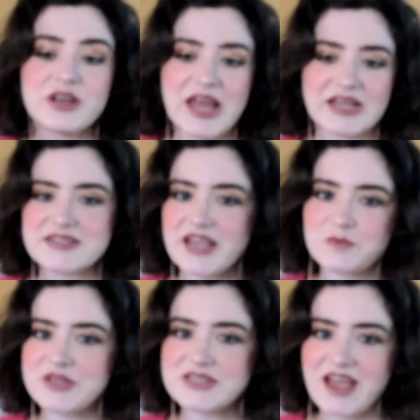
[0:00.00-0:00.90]
next
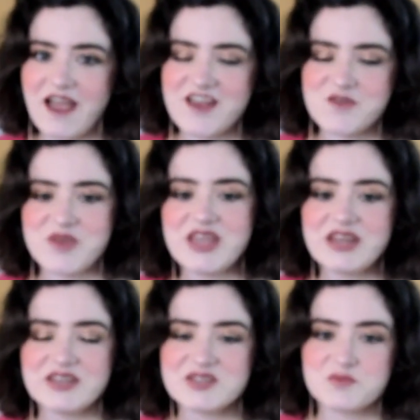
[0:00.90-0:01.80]
segment time, it
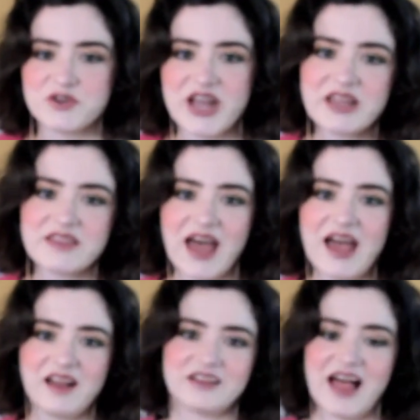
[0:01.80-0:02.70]
is Break
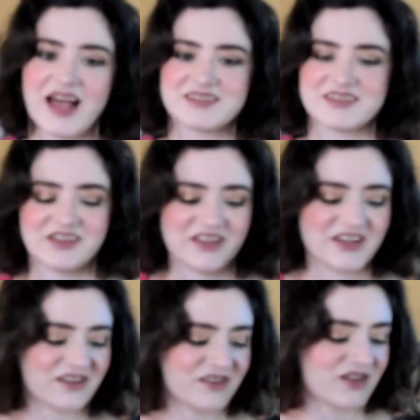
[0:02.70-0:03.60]
That Glass Ceiling.